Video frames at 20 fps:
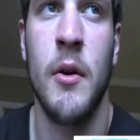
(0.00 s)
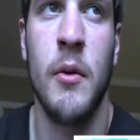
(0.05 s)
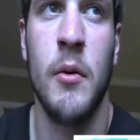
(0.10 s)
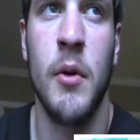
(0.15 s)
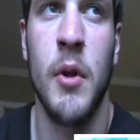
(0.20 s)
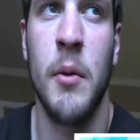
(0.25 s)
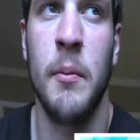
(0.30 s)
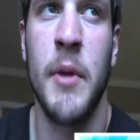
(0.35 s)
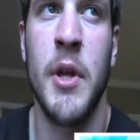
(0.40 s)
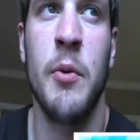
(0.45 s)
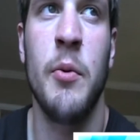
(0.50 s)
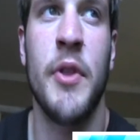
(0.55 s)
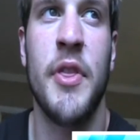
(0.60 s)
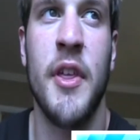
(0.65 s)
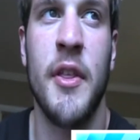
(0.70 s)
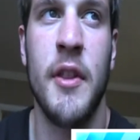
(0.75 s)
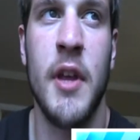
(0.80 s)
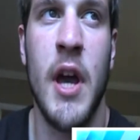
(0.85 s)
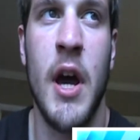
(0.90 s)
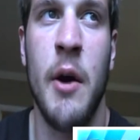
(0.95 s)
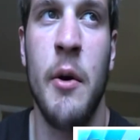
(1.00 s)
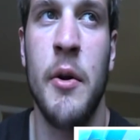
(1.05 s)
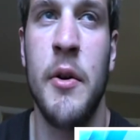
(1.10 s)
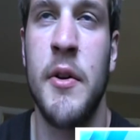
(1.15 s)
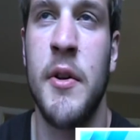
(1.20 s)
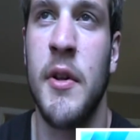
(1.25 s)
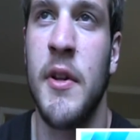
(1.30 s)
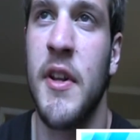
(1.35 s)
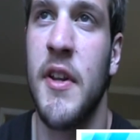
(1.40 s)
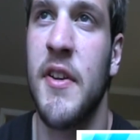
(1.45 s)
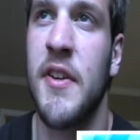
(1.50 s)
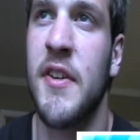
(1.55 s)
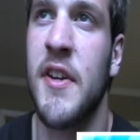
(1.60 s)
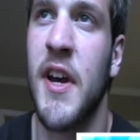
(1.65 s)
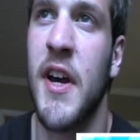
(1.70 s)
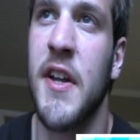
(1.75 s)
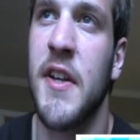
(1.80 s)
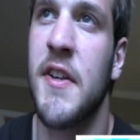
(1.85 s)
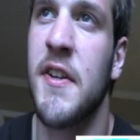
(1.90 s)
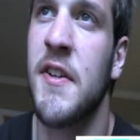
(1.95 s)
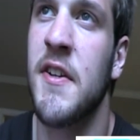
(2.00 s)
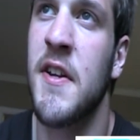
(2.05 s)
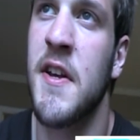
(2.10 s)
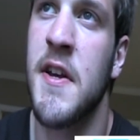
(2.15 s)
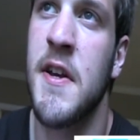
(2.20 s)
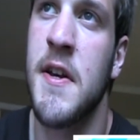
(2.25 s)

We'll meet within the hour to discuss.